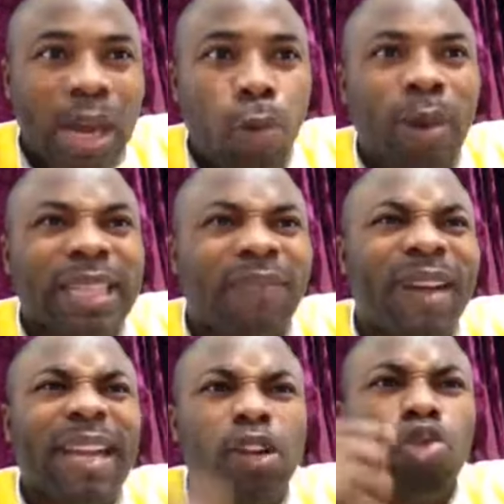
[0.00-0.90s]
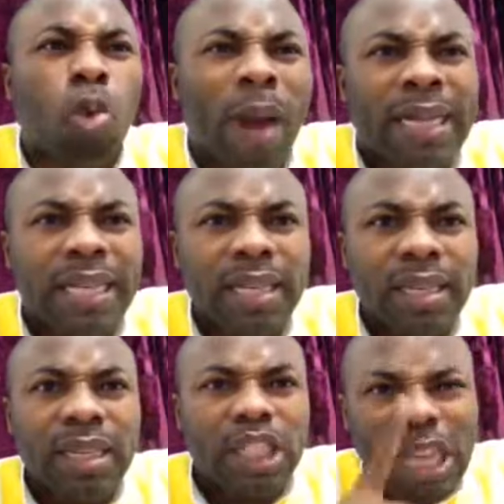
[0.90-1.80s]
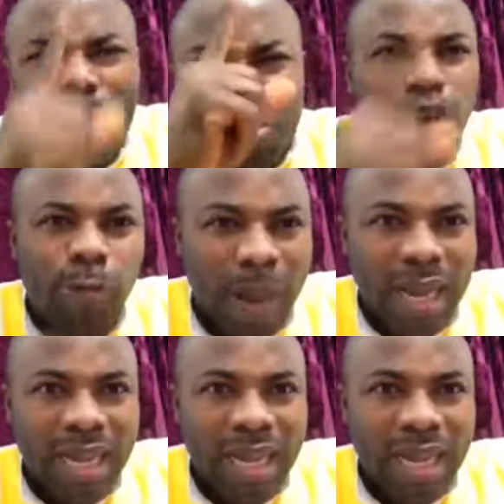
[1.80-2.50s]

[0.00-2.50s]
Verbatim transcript: that whatever you do it shall prosper.